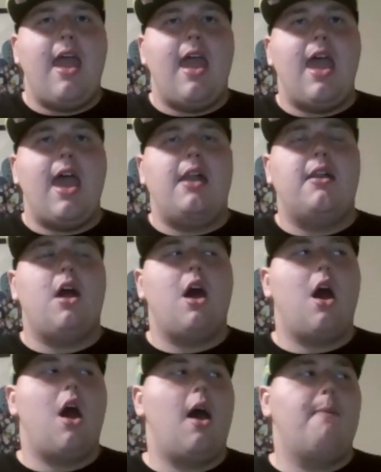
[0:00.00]
And
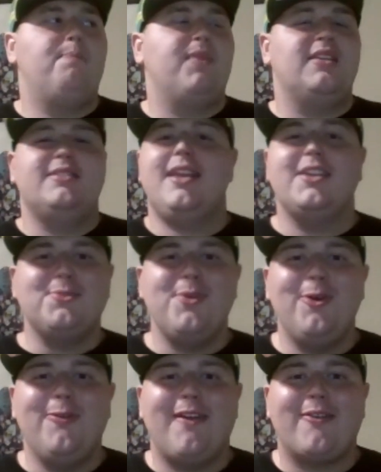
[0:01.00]
um, stay
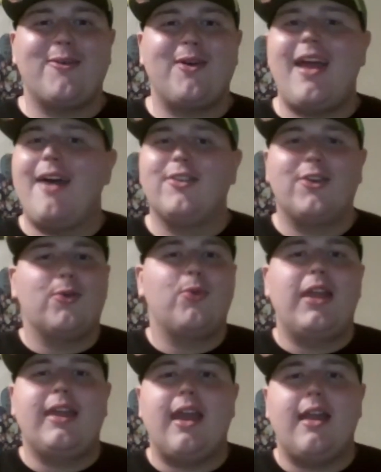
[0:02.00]
smooth, everyone. Have a good
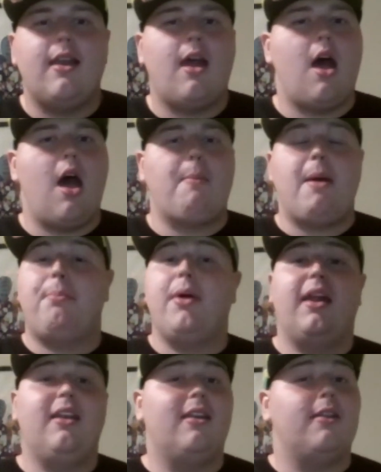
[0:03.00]
weekend. Um, I'm
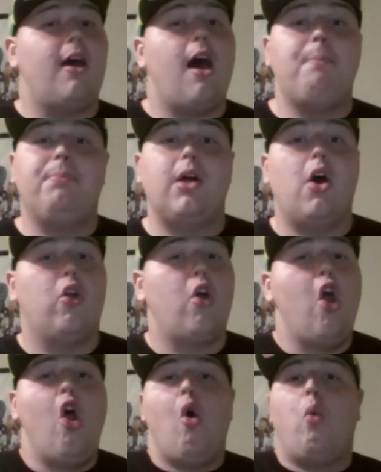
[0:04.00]
planning to upload
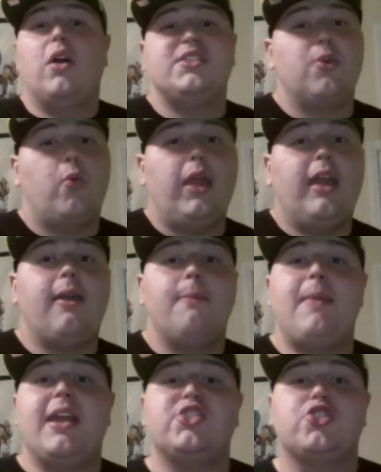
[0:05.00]
once a week.
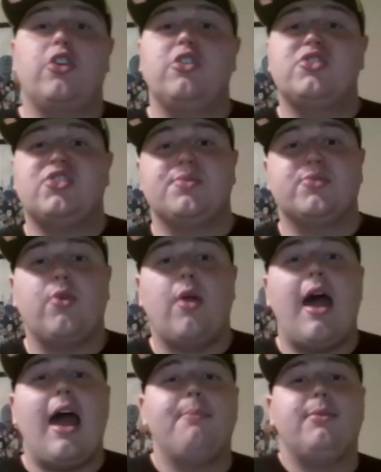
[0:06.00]
Make sure you
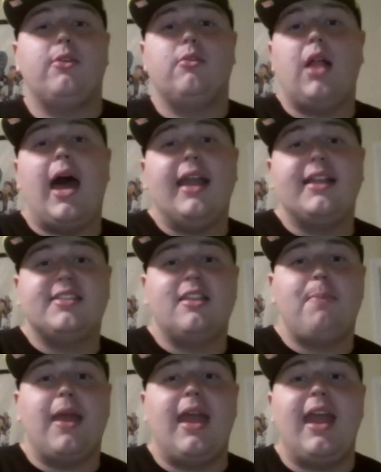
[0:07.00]
subscribe, you liked
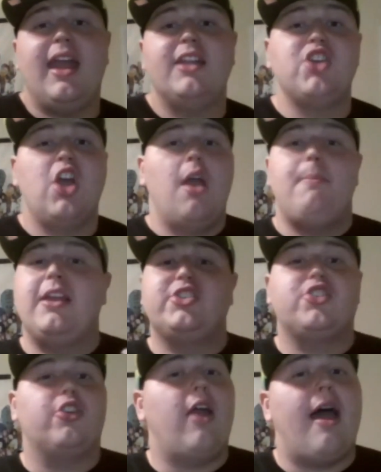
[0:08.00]
the page, make
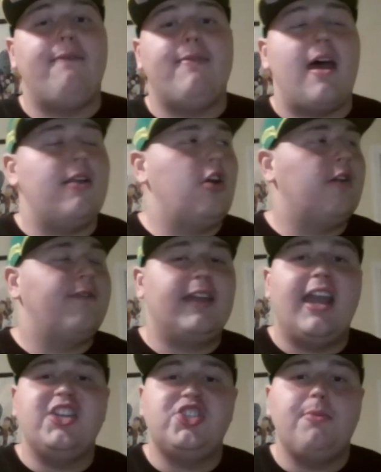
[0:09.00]
sure you have that
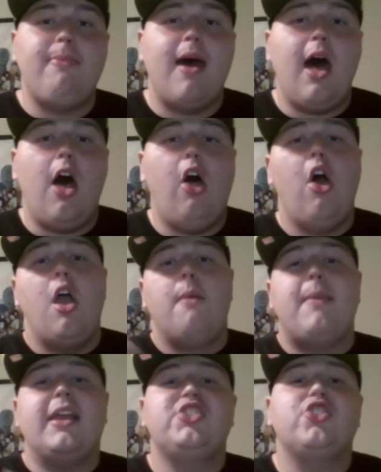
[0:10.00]
notification bell,
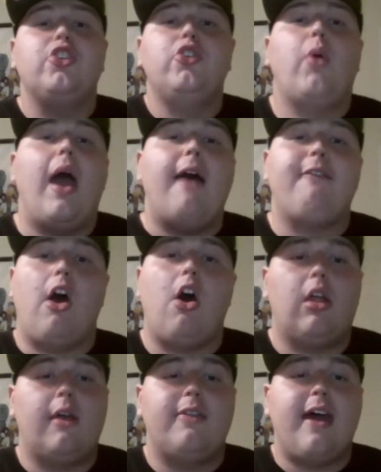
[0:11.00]
make sure you have
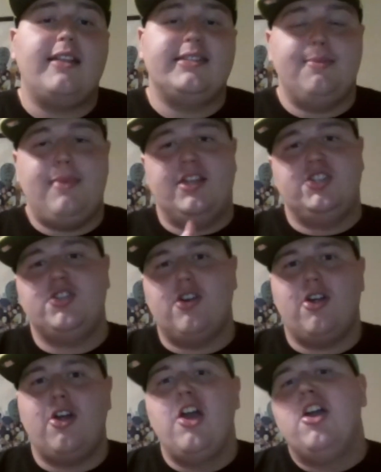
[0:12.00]
all of that to make
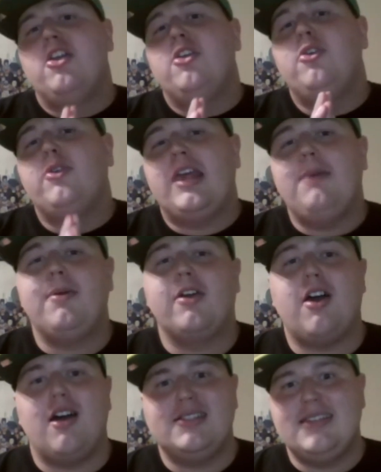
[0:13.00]
sure you keep in
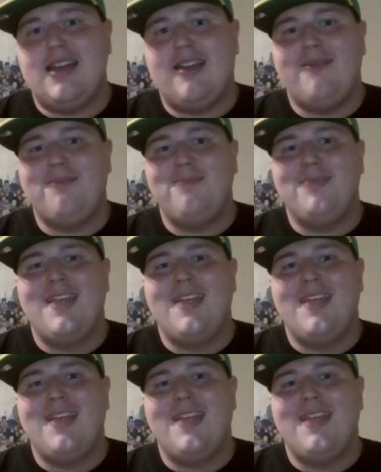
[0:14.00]
contact.